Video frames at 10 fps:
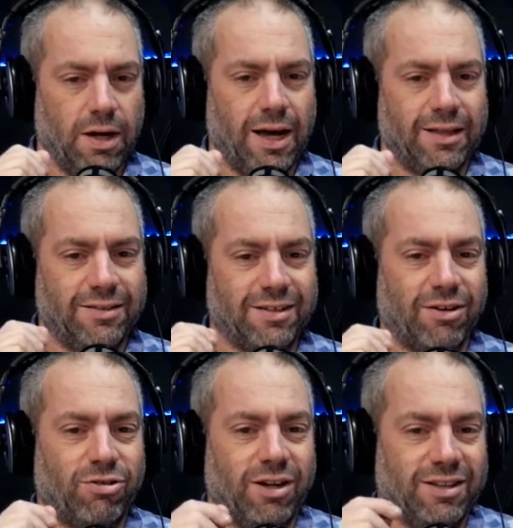And it's
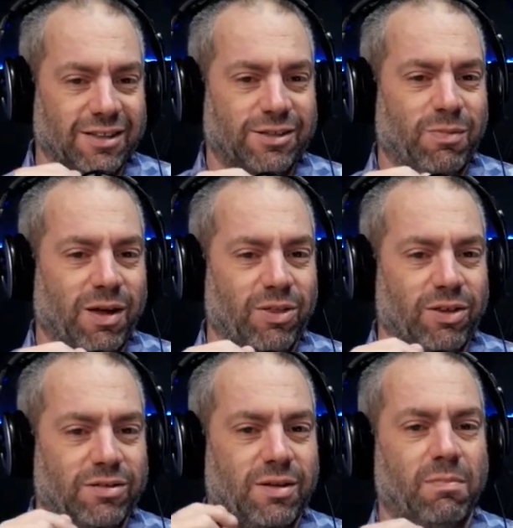actually, this month
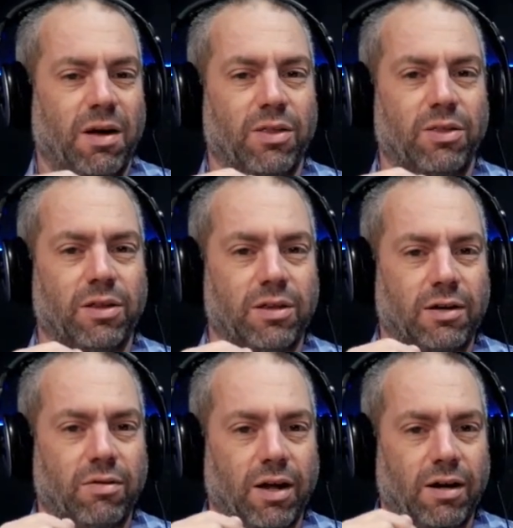is the month that the
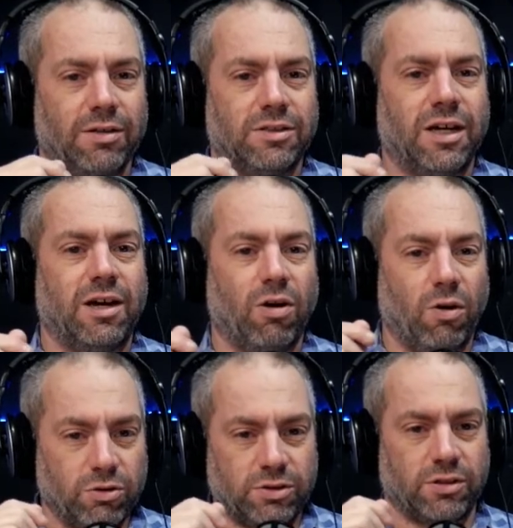Creator is the
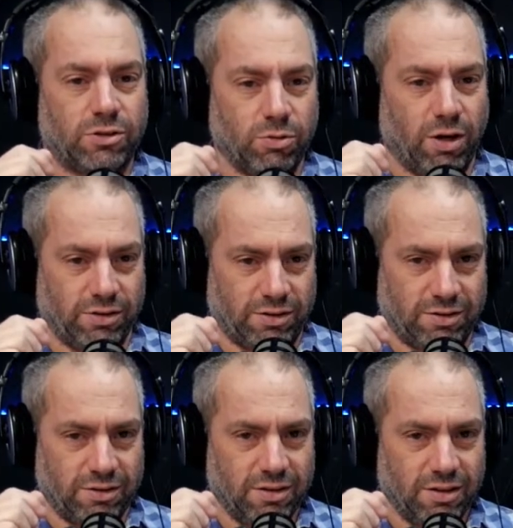closest to
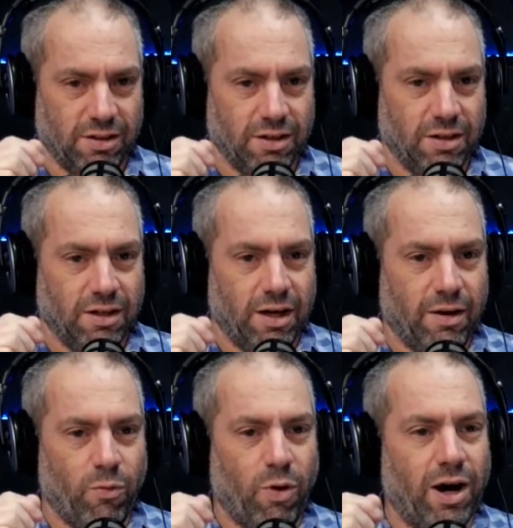us.
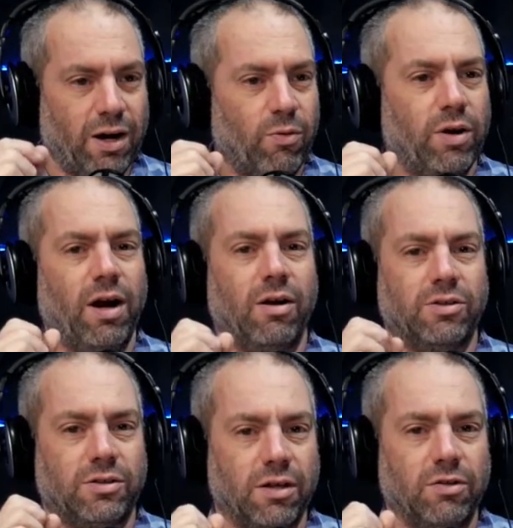While we are
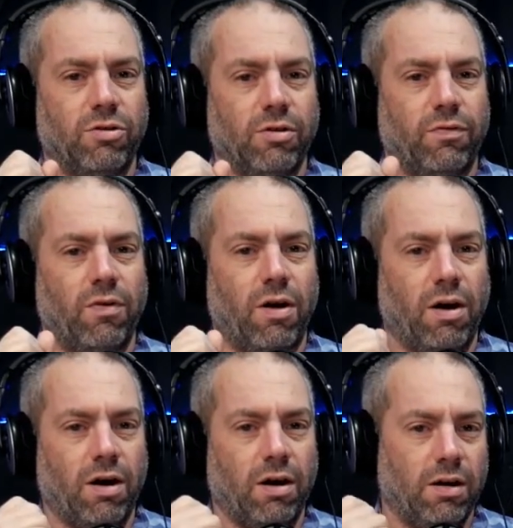searching for
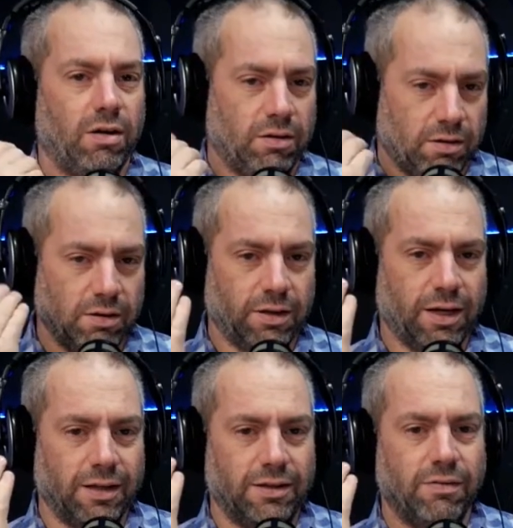our
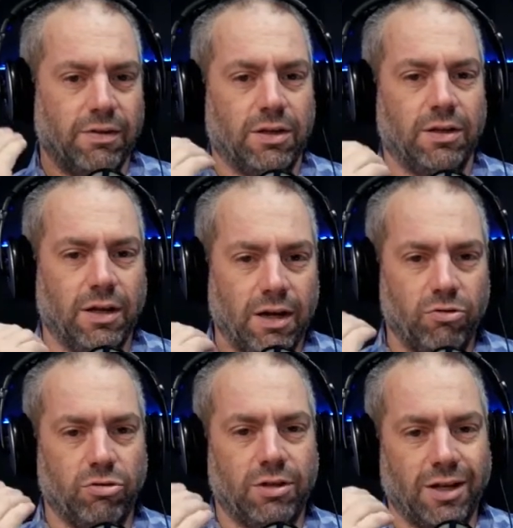negativity, the
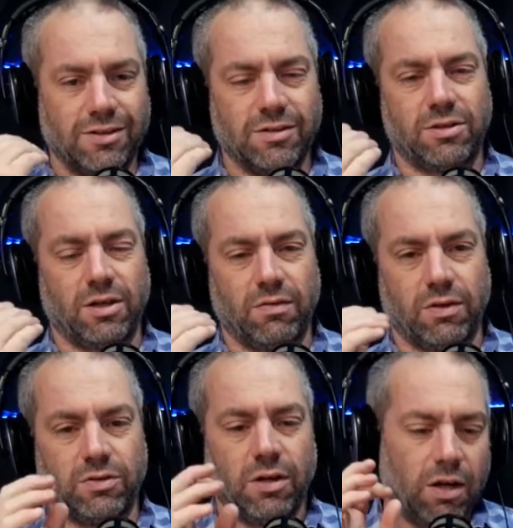energy that doesn't serve
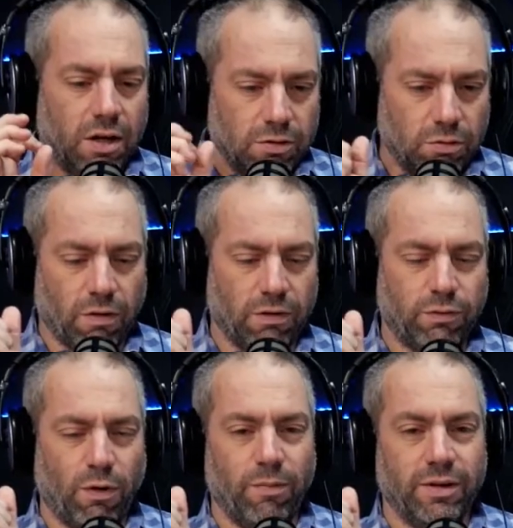us, to
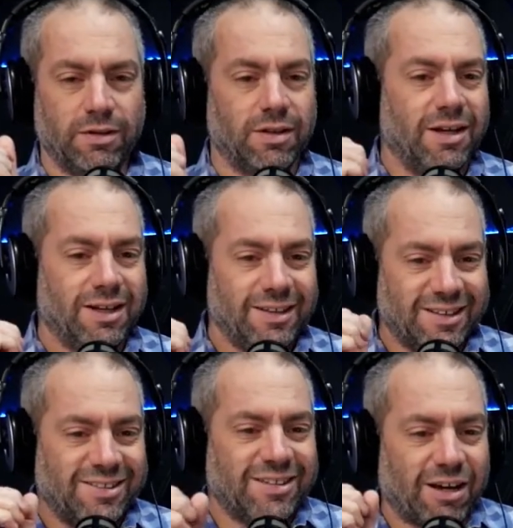transform it,
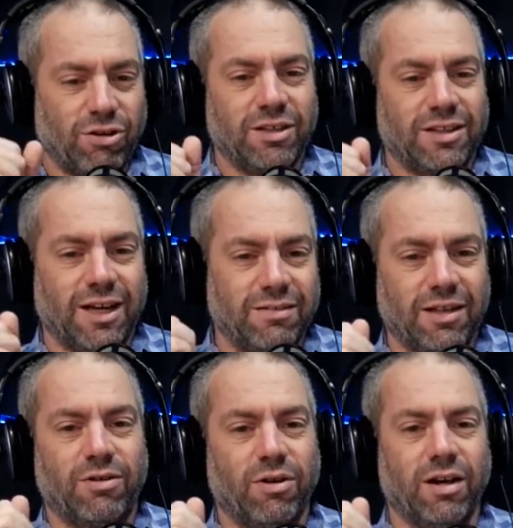this is actually the time
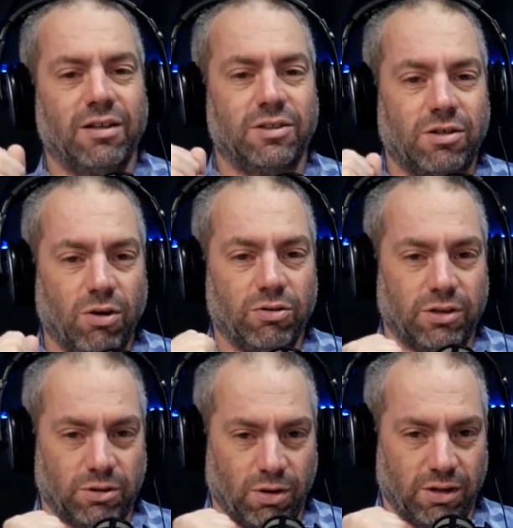the Creator is
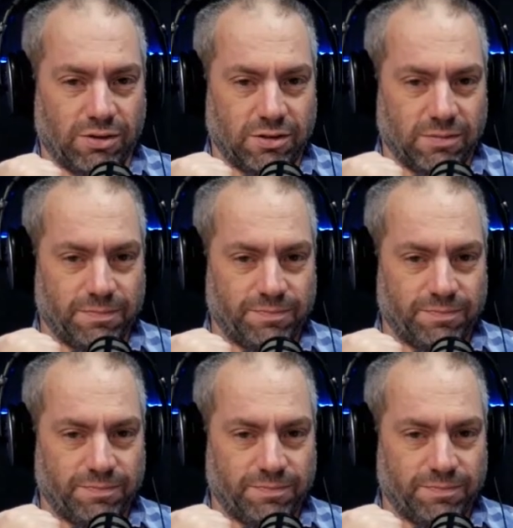closer to us.